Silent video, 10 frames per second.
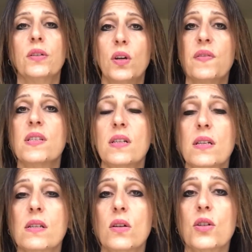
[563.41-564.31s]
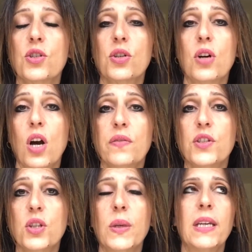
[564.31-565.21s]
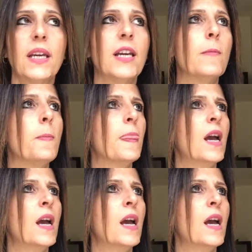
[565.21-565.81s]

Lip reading: obviously as long as you're not overdoing it.